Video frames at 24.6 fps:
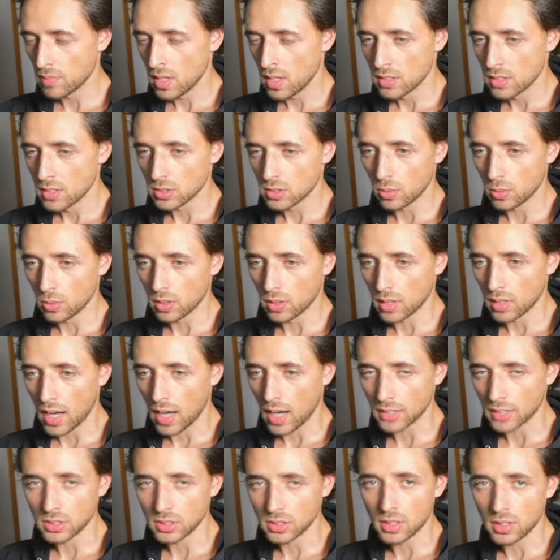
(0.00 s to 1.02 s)
So
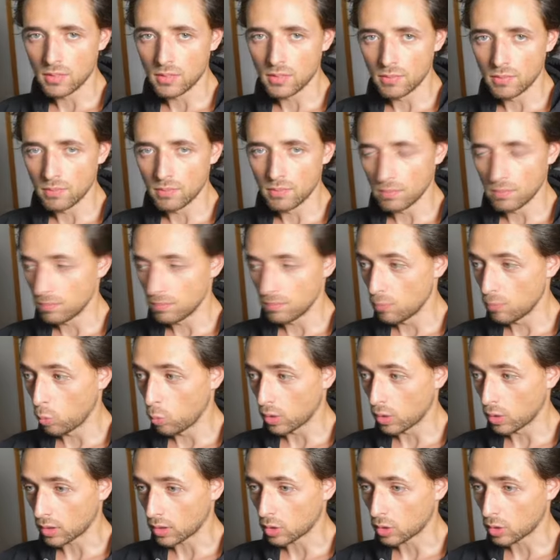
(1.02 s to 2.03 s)

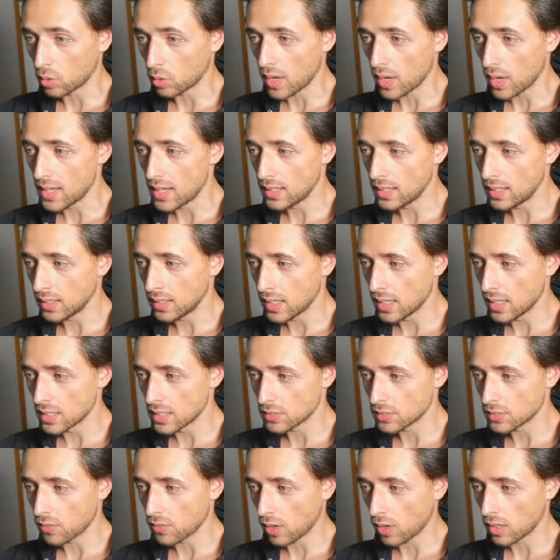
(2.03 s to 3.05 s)
we're creating as
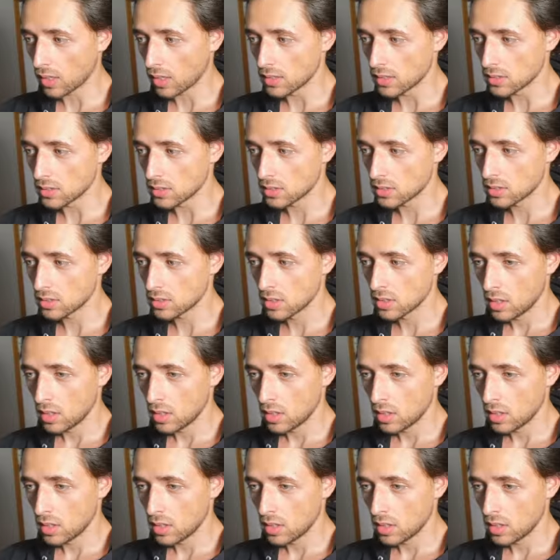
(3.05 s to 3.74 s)
far as